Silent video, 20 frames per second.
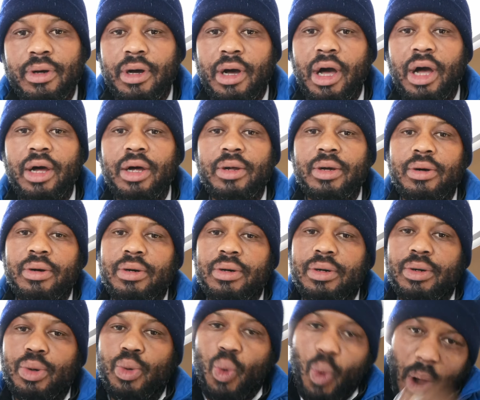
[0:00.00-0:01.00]
Uh,
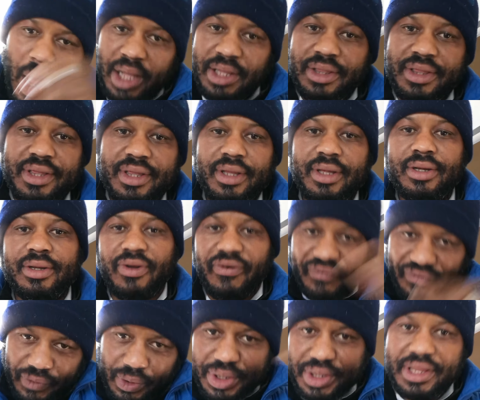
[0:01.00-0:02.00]
once,
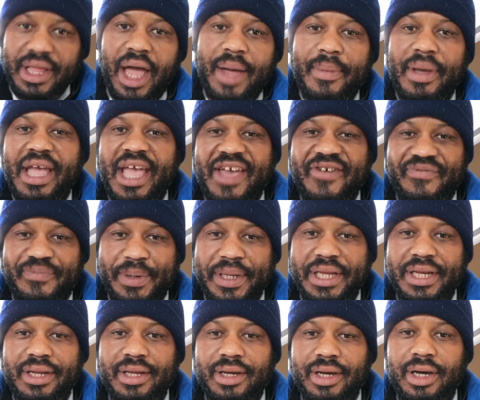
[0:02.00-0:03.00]
the first time I have
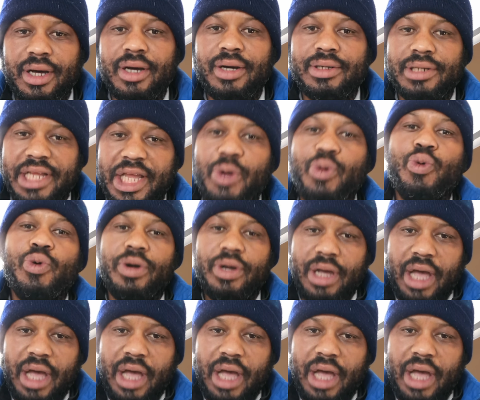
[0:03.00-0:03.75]
been, uh, they,